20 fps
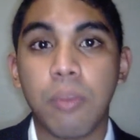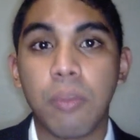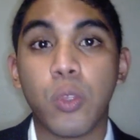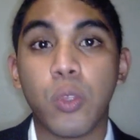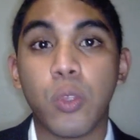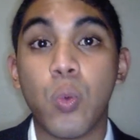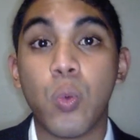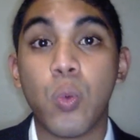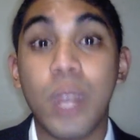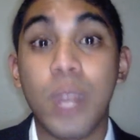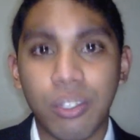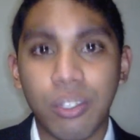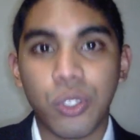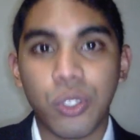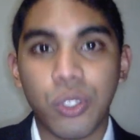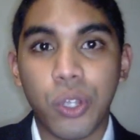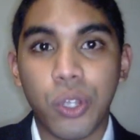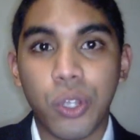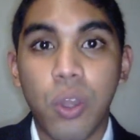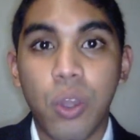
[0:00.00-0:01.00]
towards
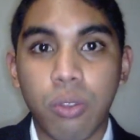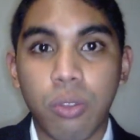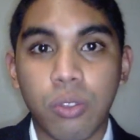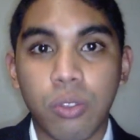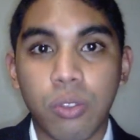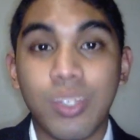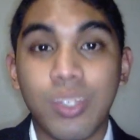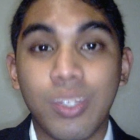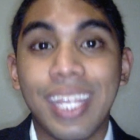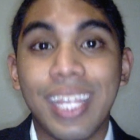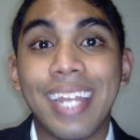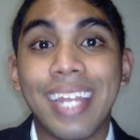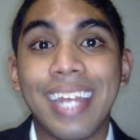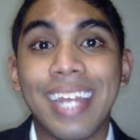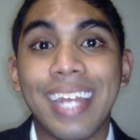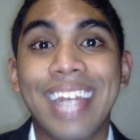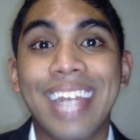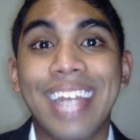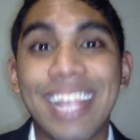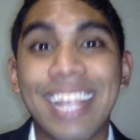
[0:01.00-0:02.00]
your goals, to take
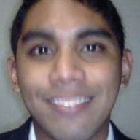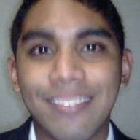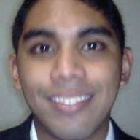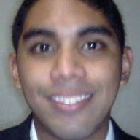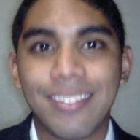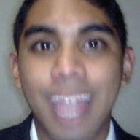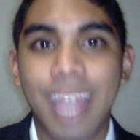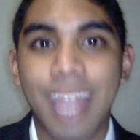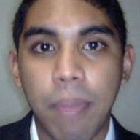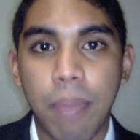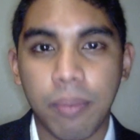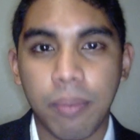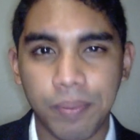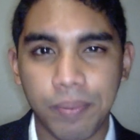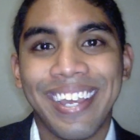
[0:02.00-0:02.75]
that next step.